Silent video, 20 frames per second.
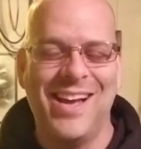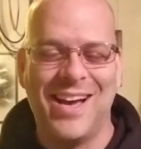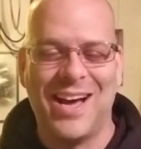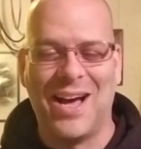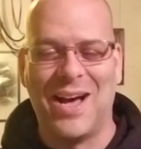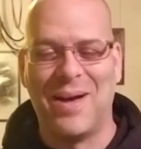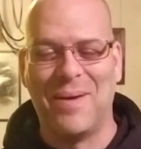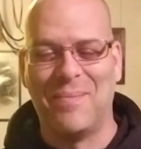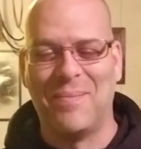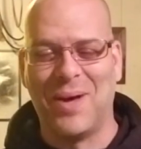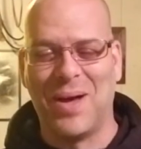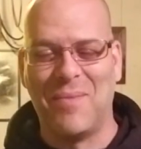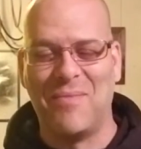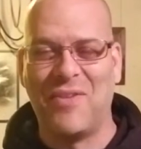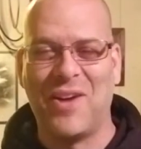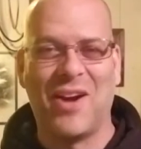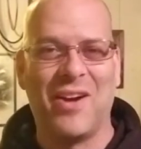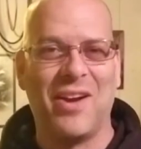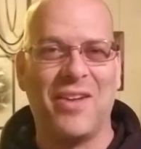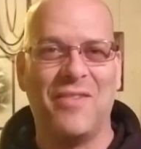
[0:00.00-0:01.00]
Um, I'm
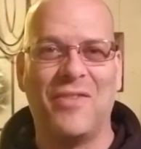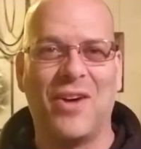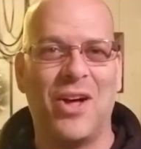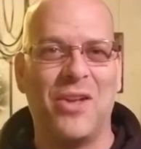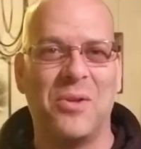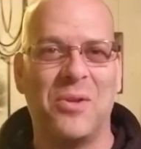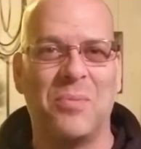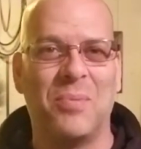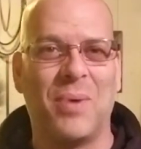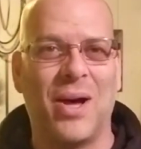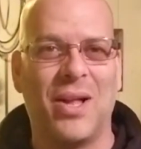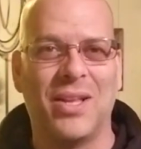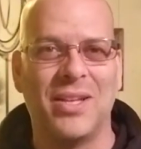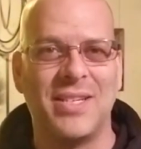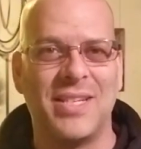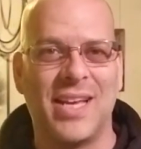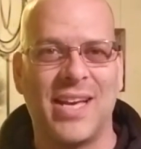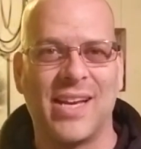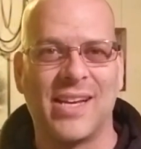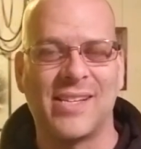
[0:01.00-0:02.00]
very involved with
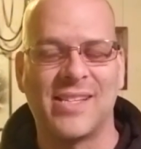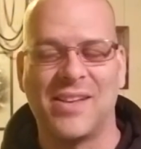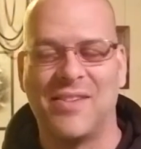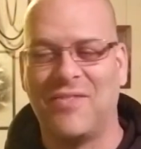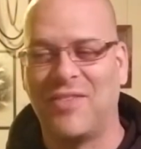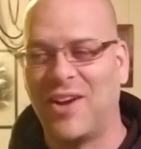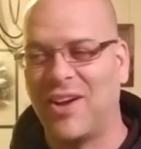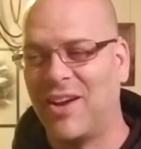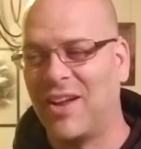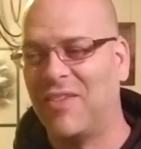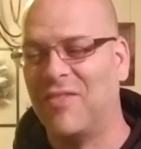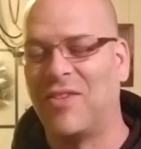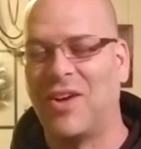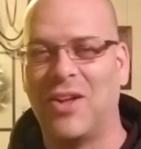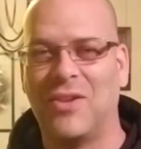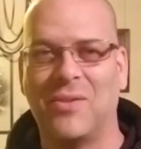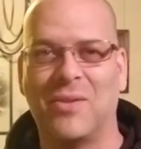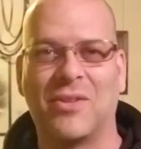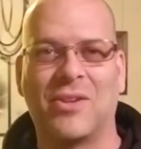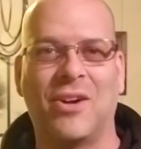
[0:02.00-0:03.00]
politics and very
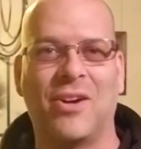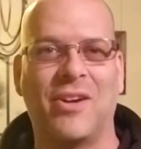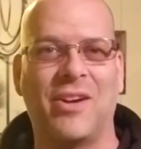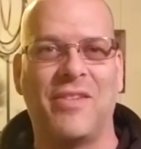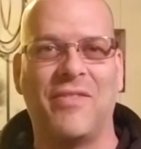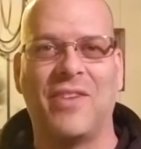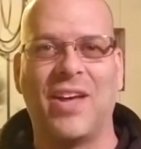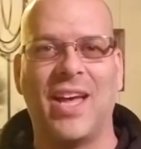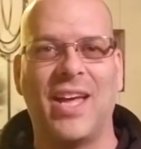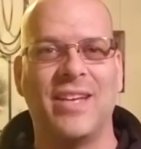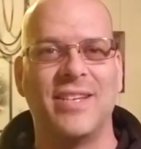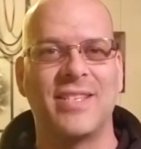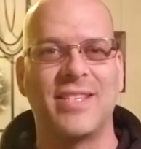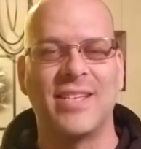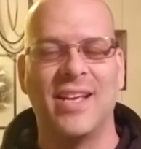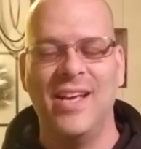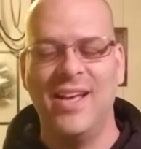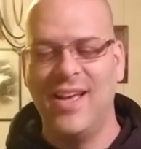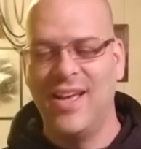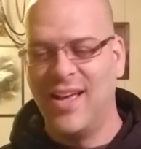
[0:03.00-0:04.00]
involved with current
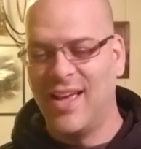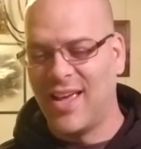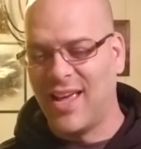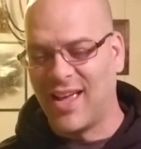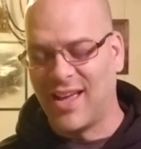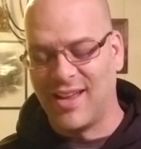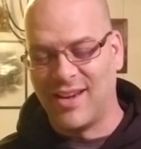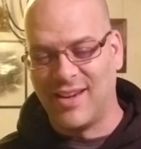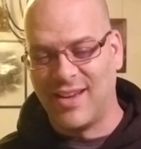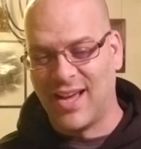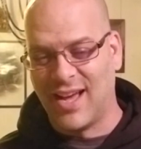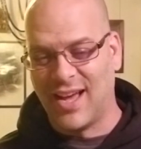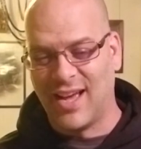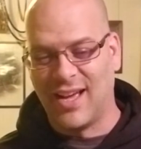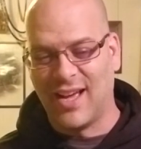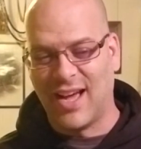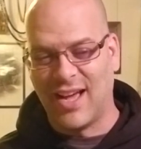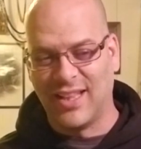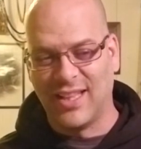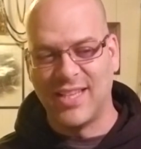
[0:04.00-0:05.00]
events. And uh,
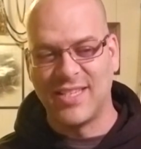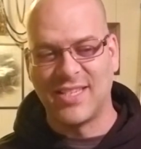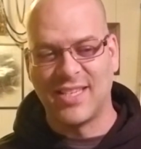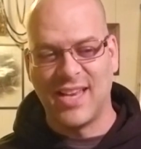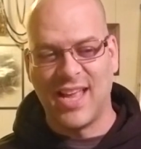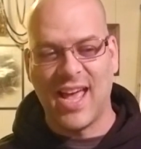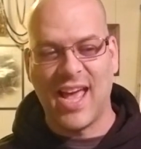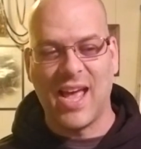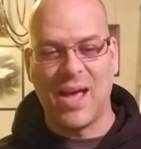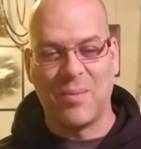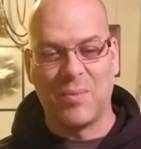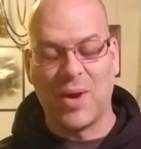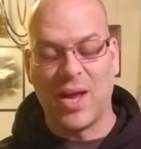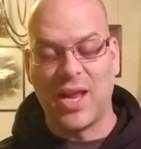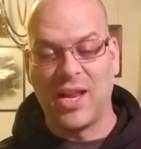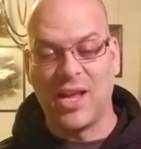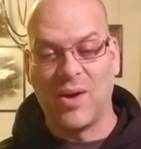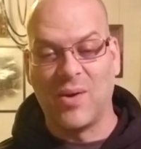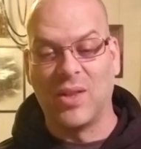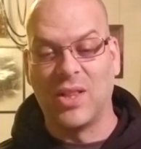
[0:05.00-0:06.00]
I listen to AM
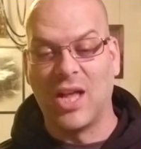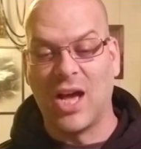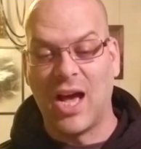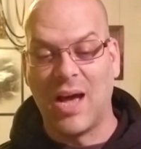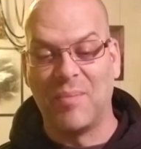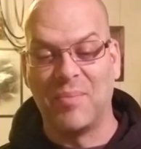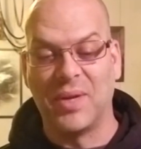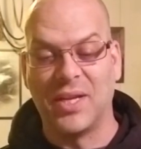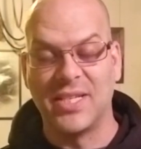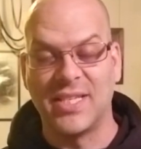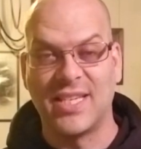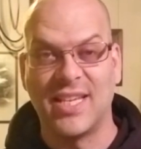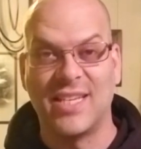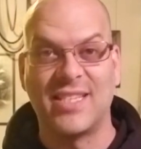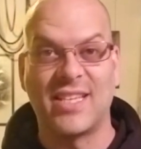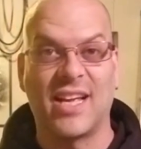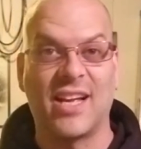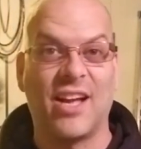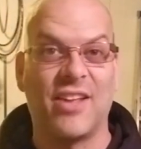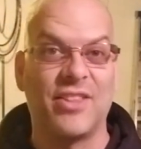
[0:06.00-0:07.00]
radio a lot, but since
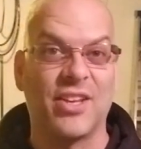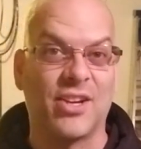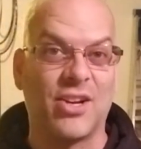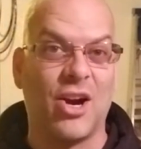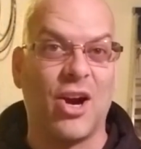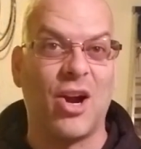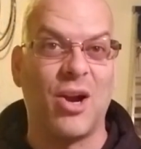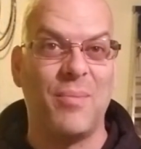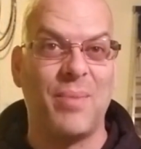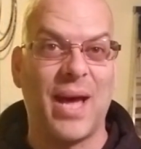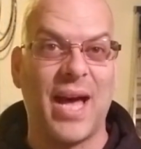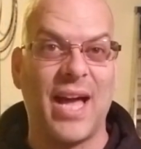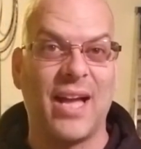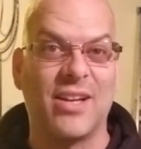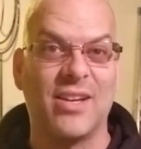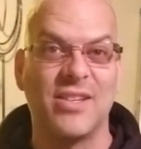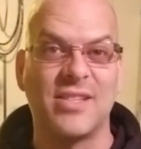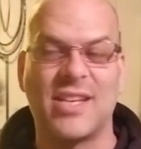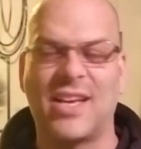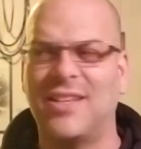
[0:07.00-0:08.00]
I got the car back,
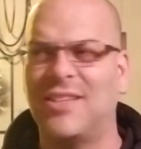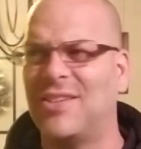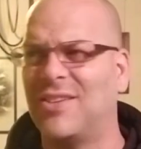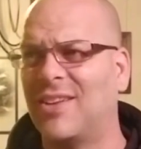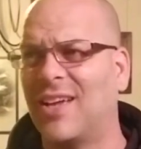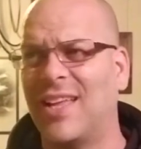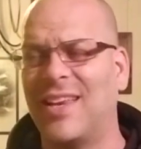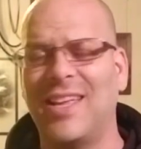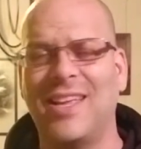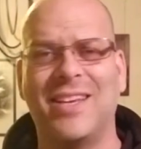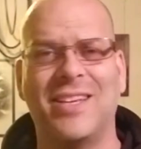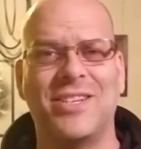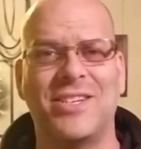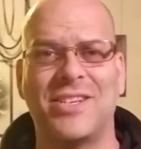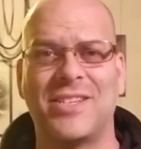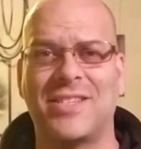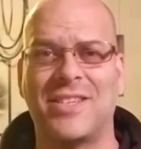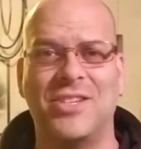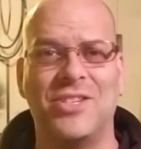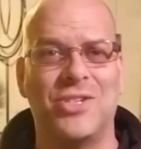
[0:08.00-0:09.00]
I was like, dude, I need to
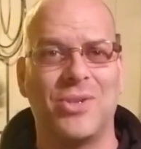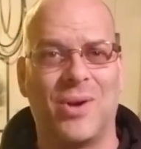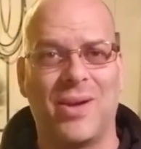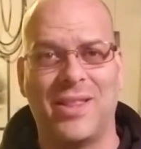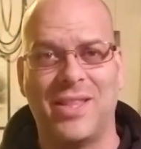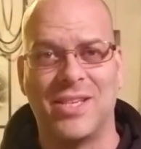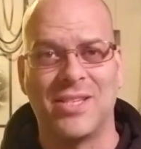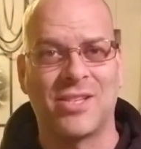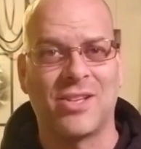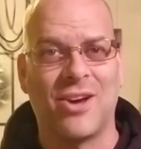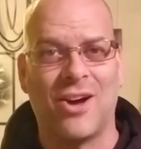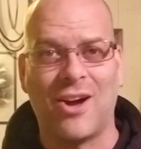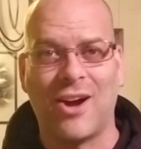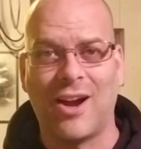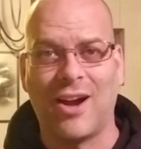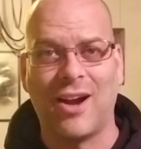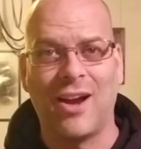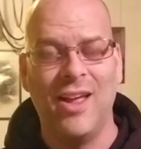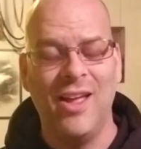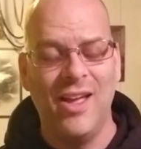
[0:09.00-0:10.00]
just enjoy this
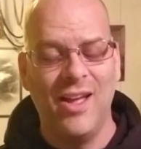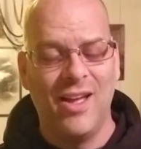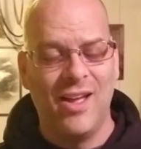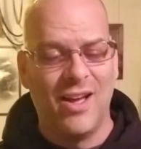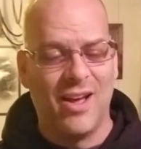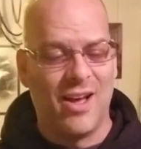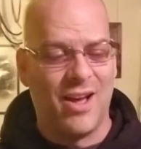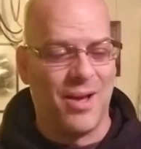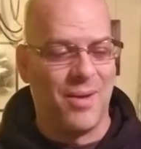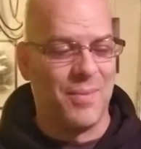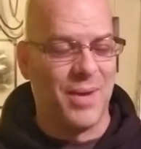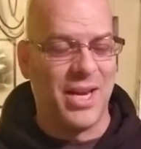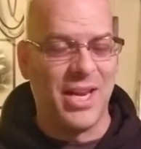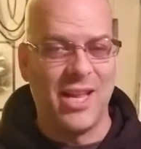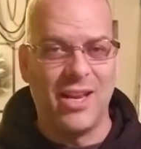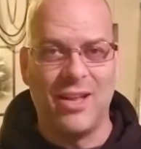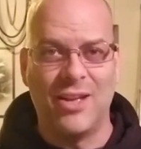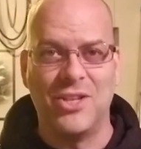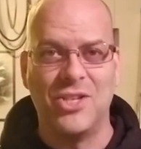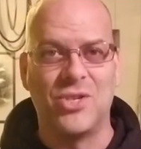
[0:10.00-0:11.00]
car. Um, I
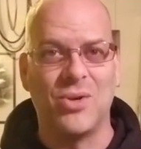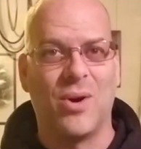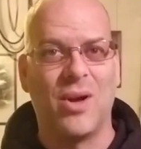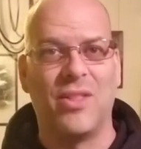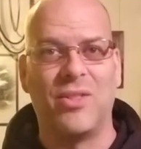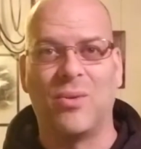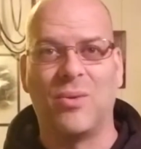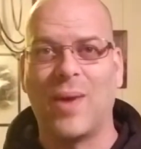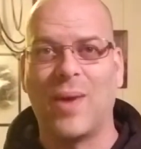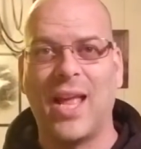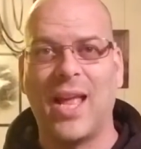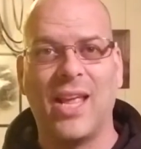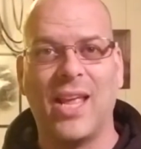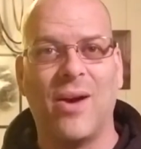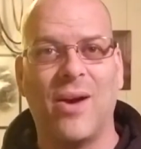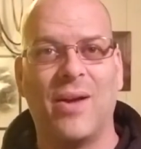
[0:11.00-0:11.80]
need to enjoy the radio.